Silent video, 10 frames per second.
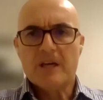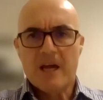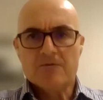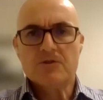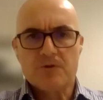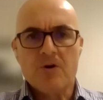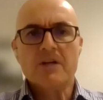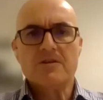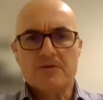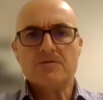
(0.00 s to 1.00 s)
Yeah, strong
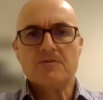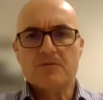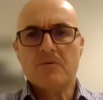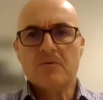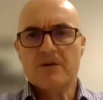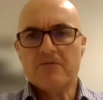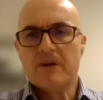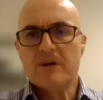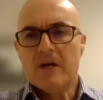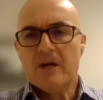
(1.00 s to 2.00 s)
interest. We've
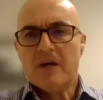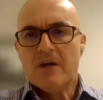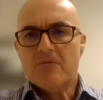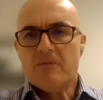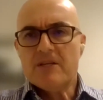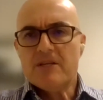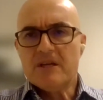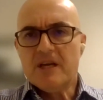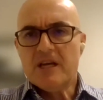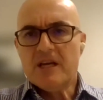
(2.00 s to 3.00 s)
been
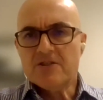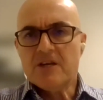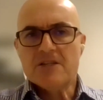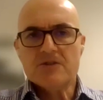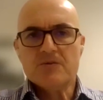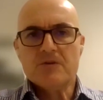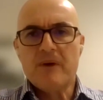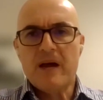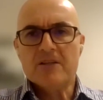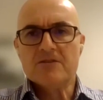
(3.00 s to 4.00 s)
in discussions with
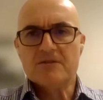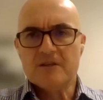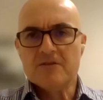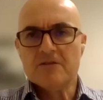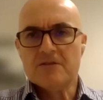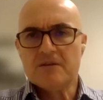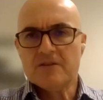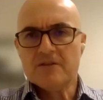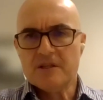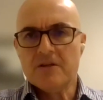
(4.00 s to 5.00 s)
banks
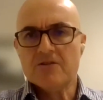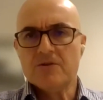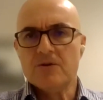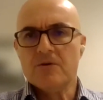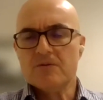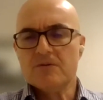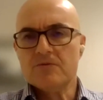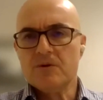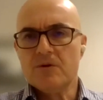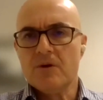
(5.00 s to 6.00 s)
since I took
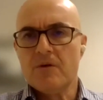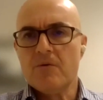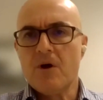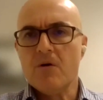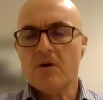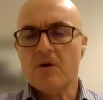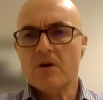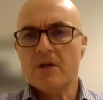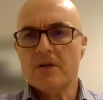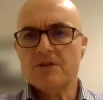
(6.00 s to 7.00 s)
on the role
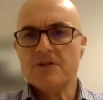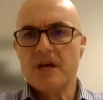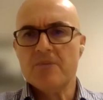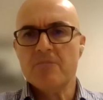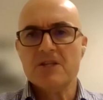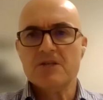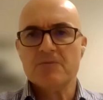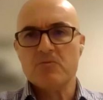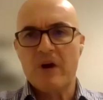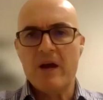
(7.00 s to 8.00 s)
earlier this year, but it's
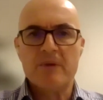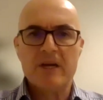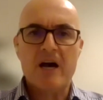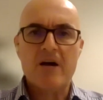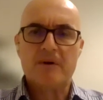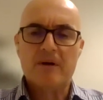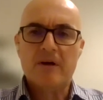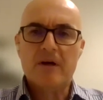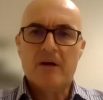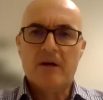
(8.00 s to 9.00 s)
been ramping up
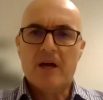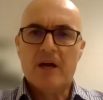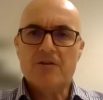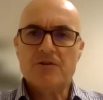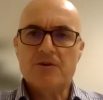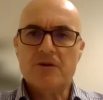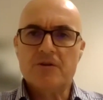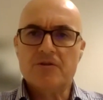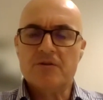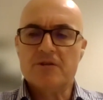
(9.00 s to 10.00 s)

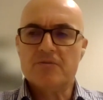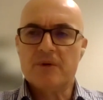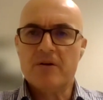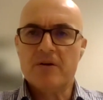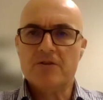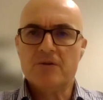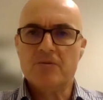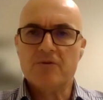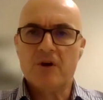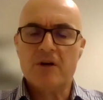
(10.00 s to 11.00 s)
during this period. So
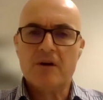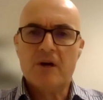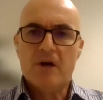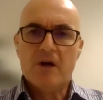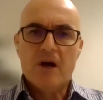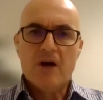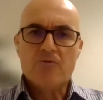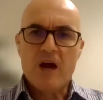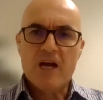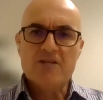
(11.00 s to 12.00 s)
we've got a
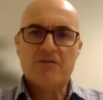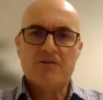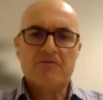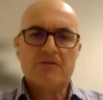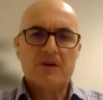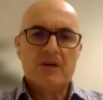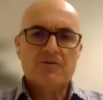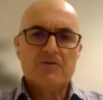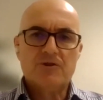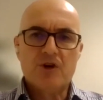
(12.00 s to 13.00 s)
range of
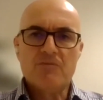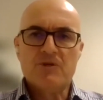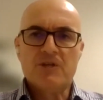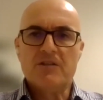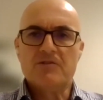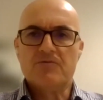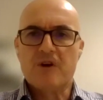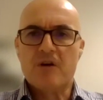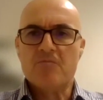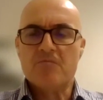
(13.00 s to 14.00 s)
term sheets
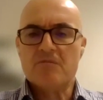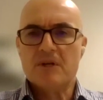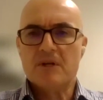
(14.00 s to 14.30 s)
from